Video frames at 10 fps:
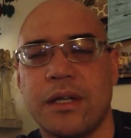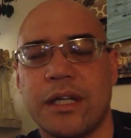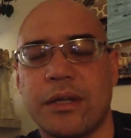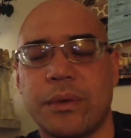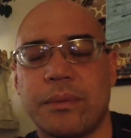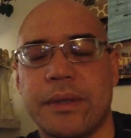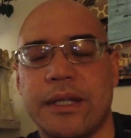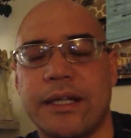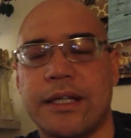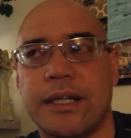it will
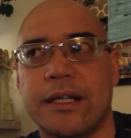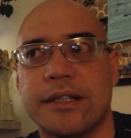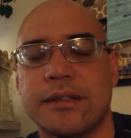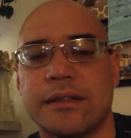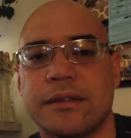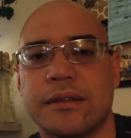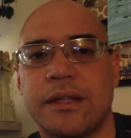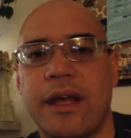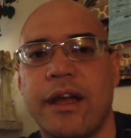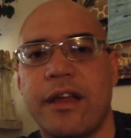be
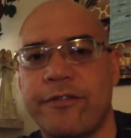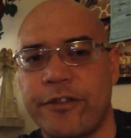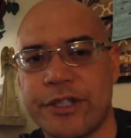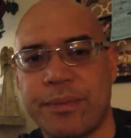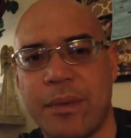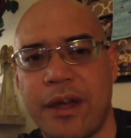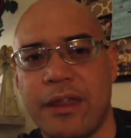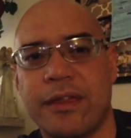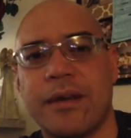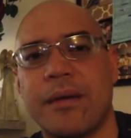first
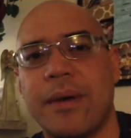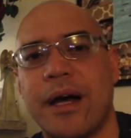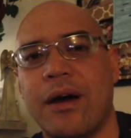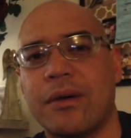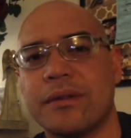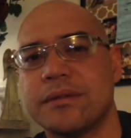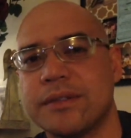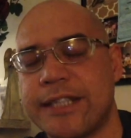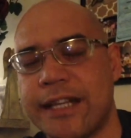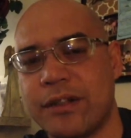month about
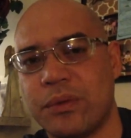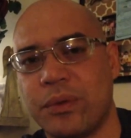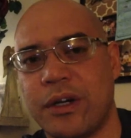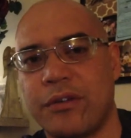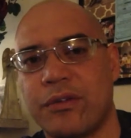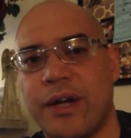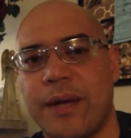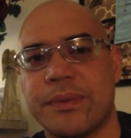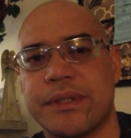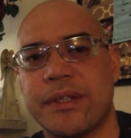10 to 12
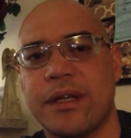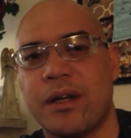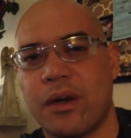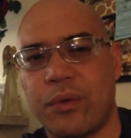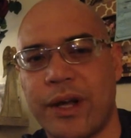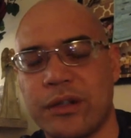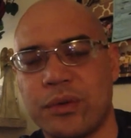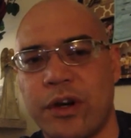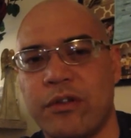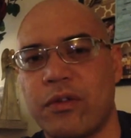reps, around the
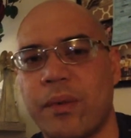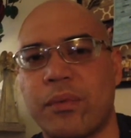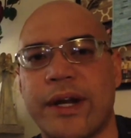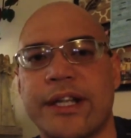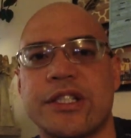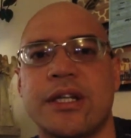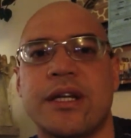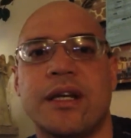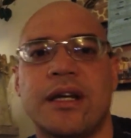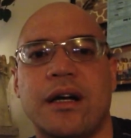12 rep range,
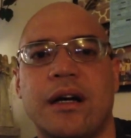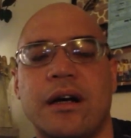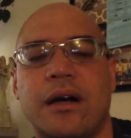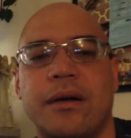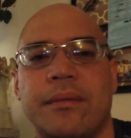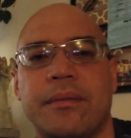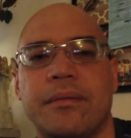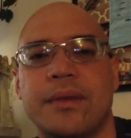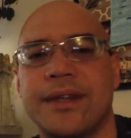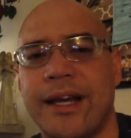a
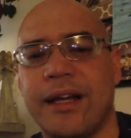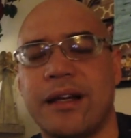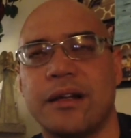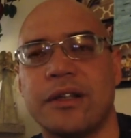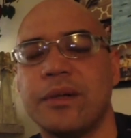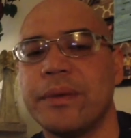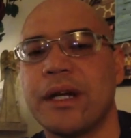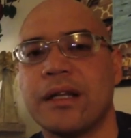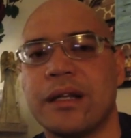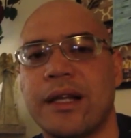little bit
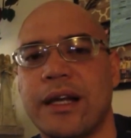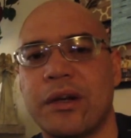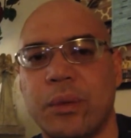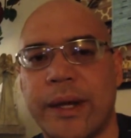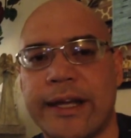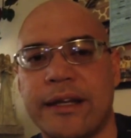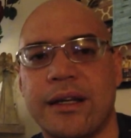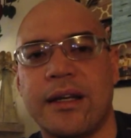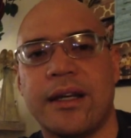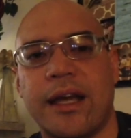on the lighter weight,
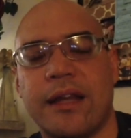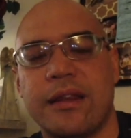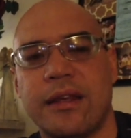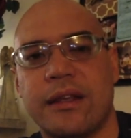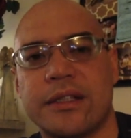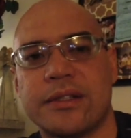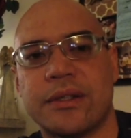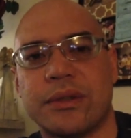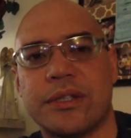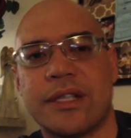and then
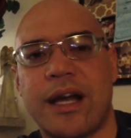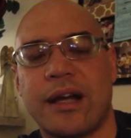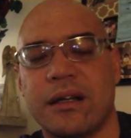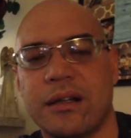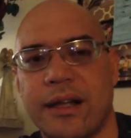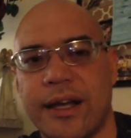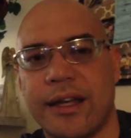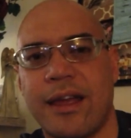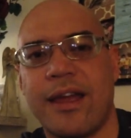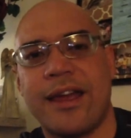so just kind of
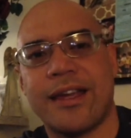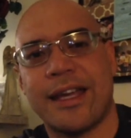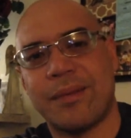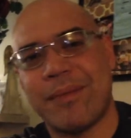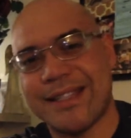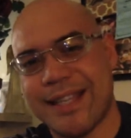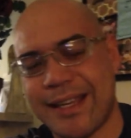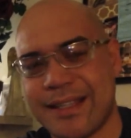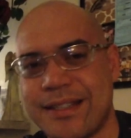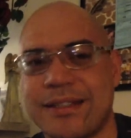like getting my
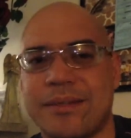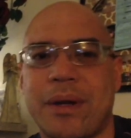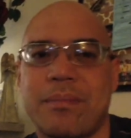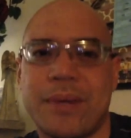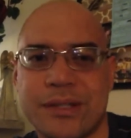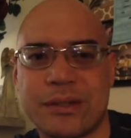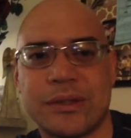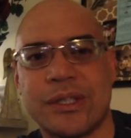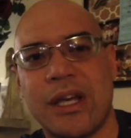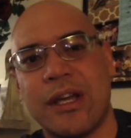tendons and my
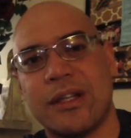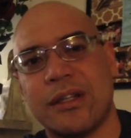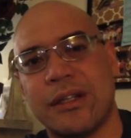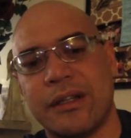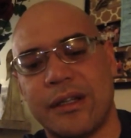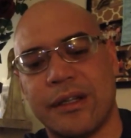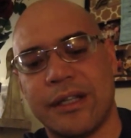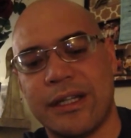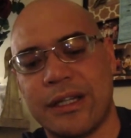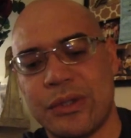muscles,
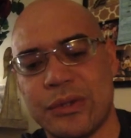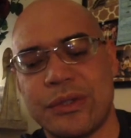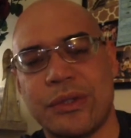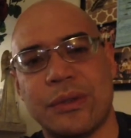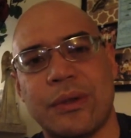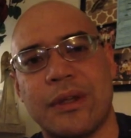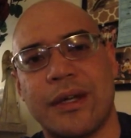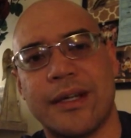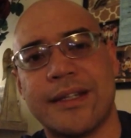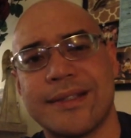getting used to
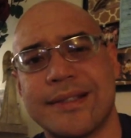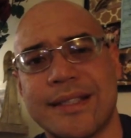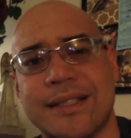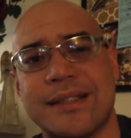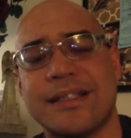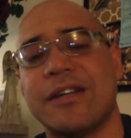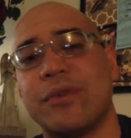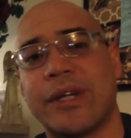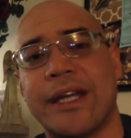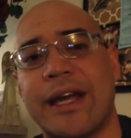the consistency of
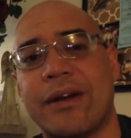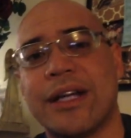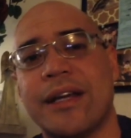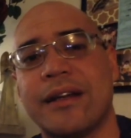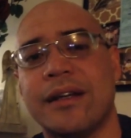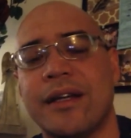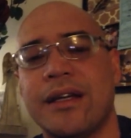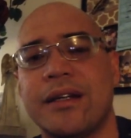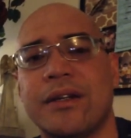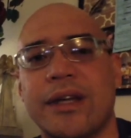working out again.
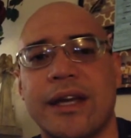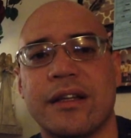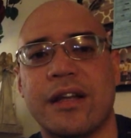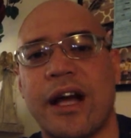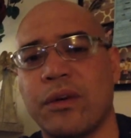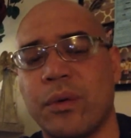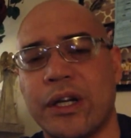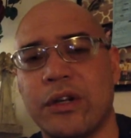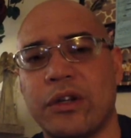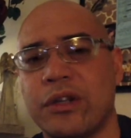Okay, I don't
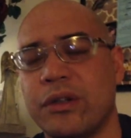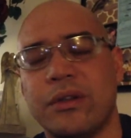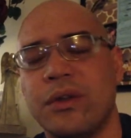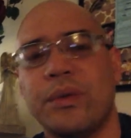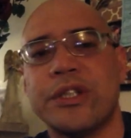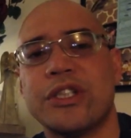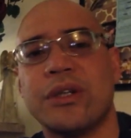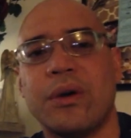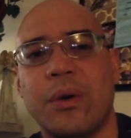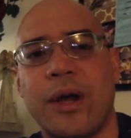want to. No one
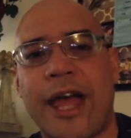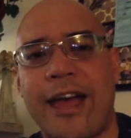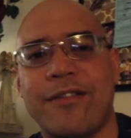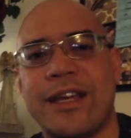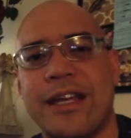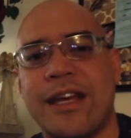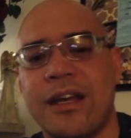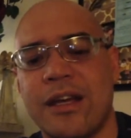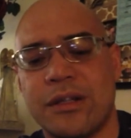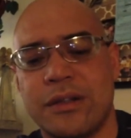should go heavy
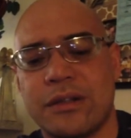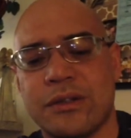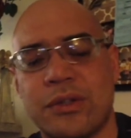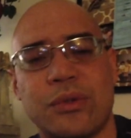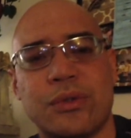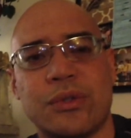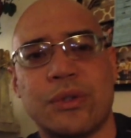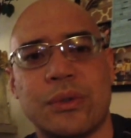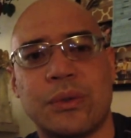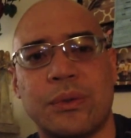too
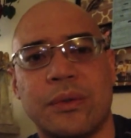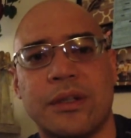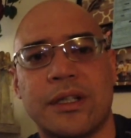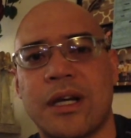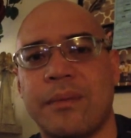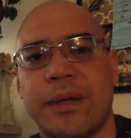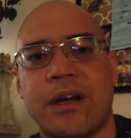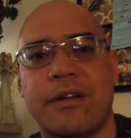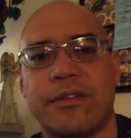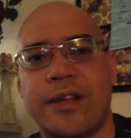soon, coming
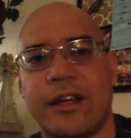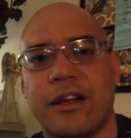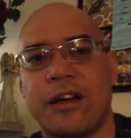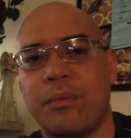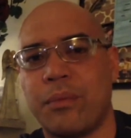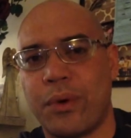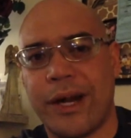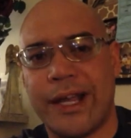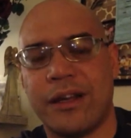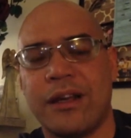off like a
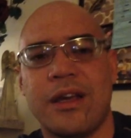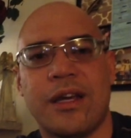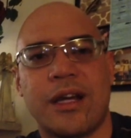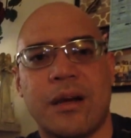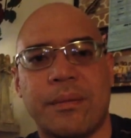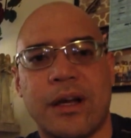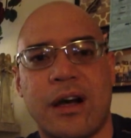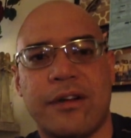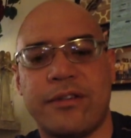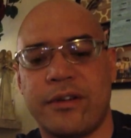break, coming
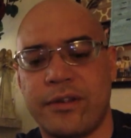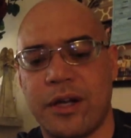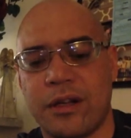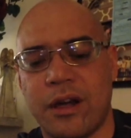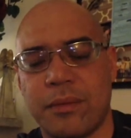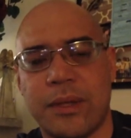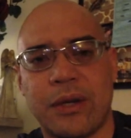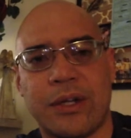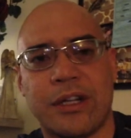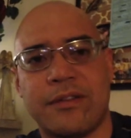off of a long
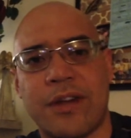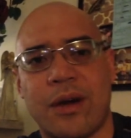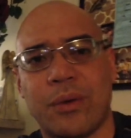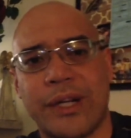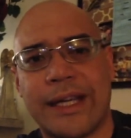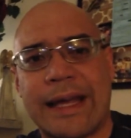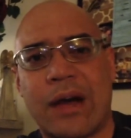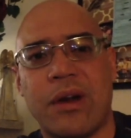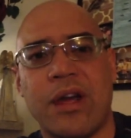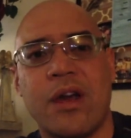period of not working
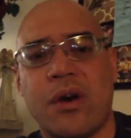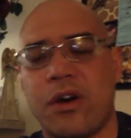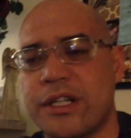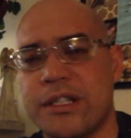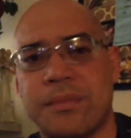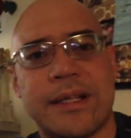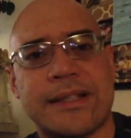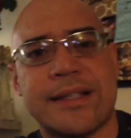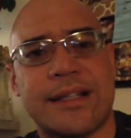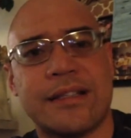out, or just being
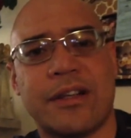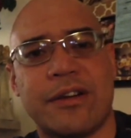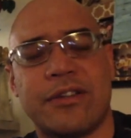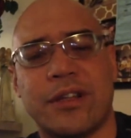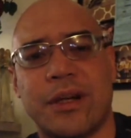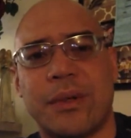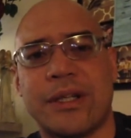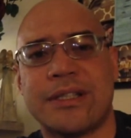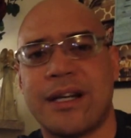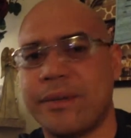sedentary for a long
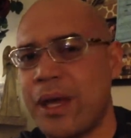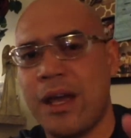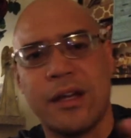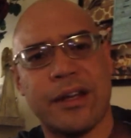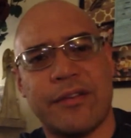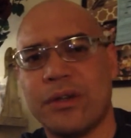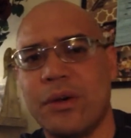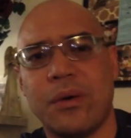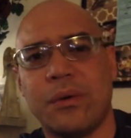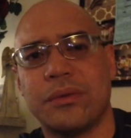period of time. If you
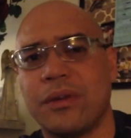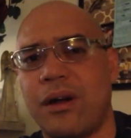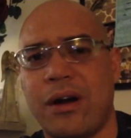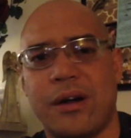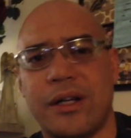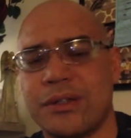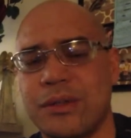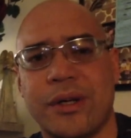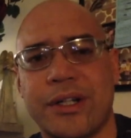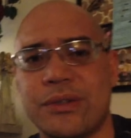go
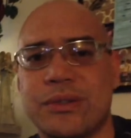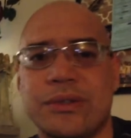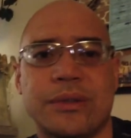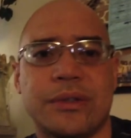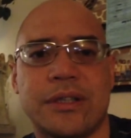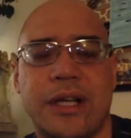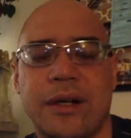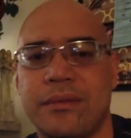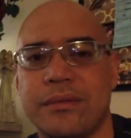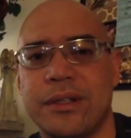too hard too soon,
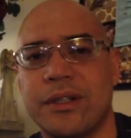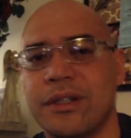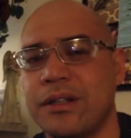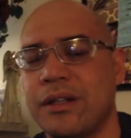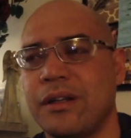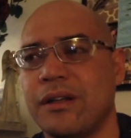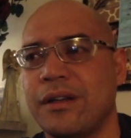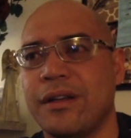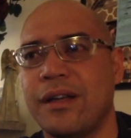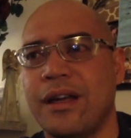
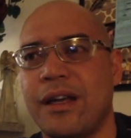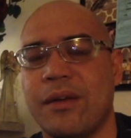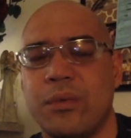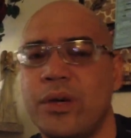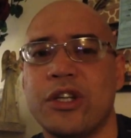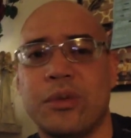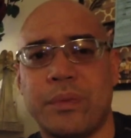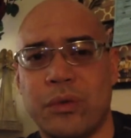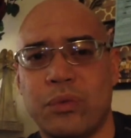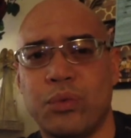you'll
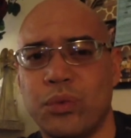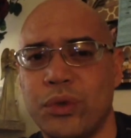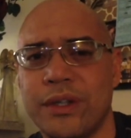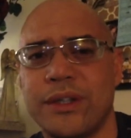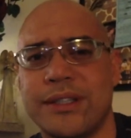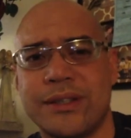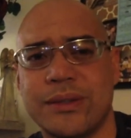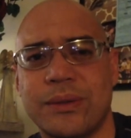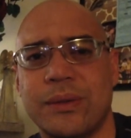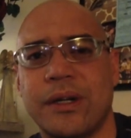be really
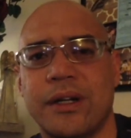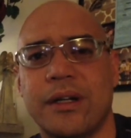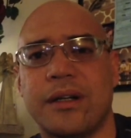sore.